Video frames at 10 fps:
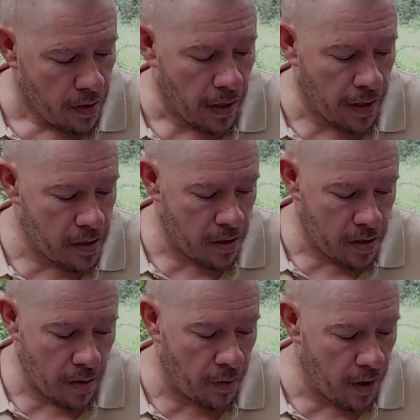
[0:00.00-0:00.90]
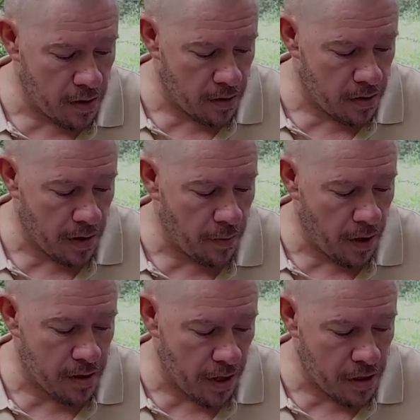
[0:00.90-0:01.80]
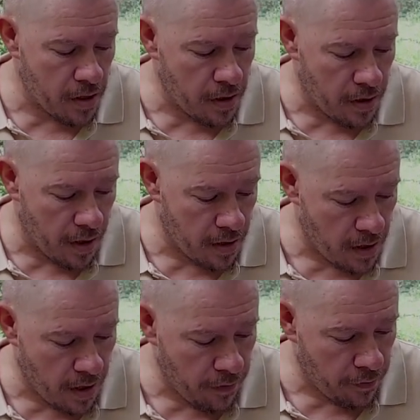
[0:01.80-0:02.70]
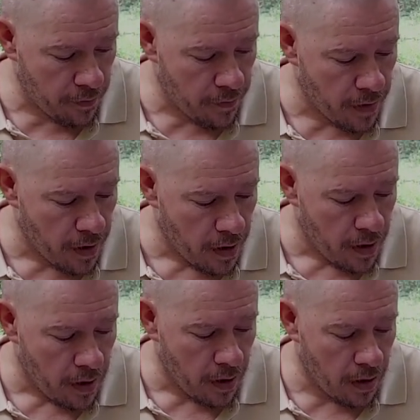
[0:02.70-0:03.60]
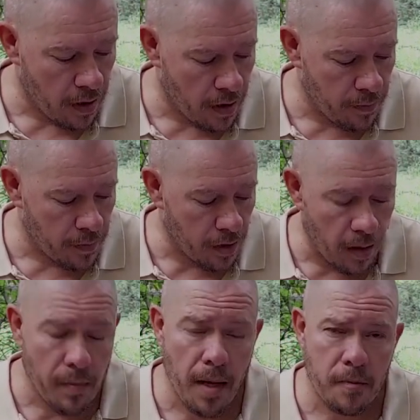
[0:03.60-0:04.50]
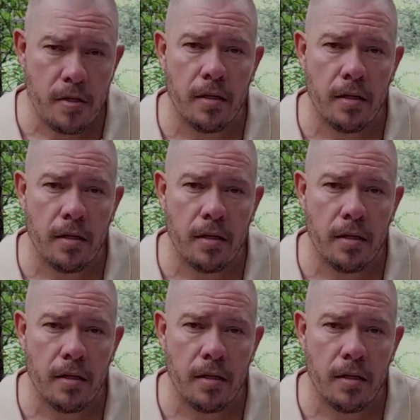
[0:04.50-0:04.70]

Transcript: Like I said, stabilization it does have. Time lapse